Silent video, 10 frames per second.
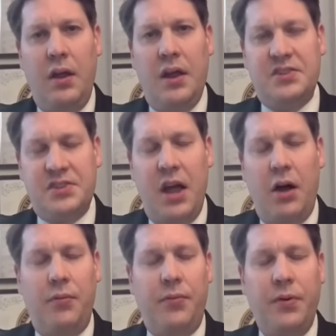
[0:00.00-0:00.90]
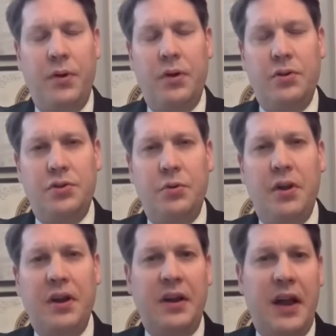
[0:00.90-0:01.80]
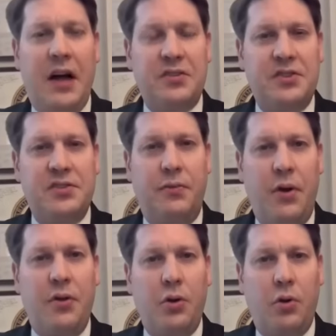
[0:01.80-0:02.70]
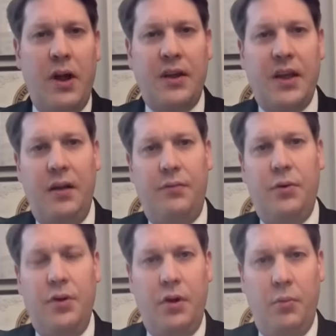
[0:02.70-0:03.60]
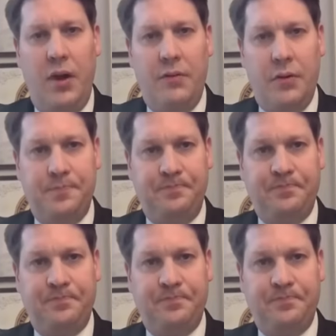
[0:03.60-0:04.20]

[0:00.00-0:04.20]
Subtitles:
itself doing an analysis of whether to grant California a waiver.